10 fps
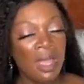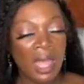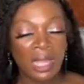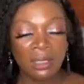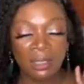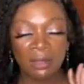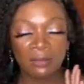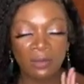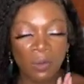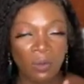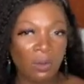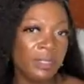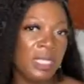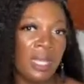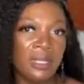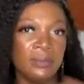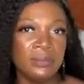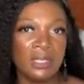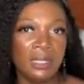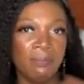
I love all the items that I